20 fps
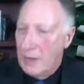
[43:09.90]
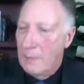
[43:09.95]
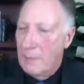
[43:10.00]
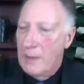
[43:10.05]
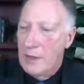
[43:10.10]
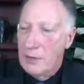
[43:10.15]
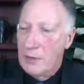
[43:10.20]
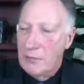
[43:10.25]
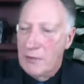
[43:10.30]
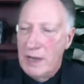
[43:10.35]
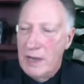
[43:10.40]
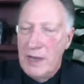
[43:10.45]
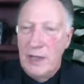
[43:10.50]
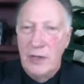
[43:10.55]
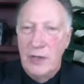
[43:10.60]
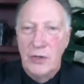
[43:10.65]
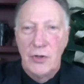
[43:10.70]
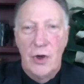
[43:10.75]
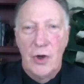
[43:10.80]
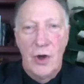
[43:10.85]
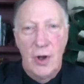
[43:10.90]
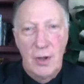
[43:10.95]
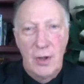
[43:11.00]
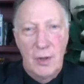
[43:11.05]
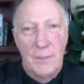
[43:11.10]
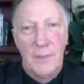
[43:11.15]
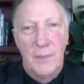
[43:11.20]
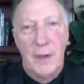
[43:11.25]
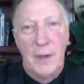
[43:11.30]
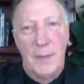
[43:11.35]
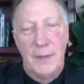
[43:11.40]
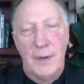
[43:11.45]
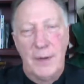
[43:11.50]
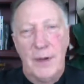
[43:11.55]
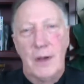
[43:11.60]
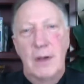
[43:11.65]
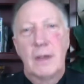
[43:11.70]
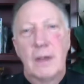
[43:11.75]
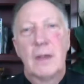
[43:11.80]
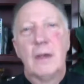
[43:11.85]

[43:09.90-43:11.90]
about training a dog, a puppy dog.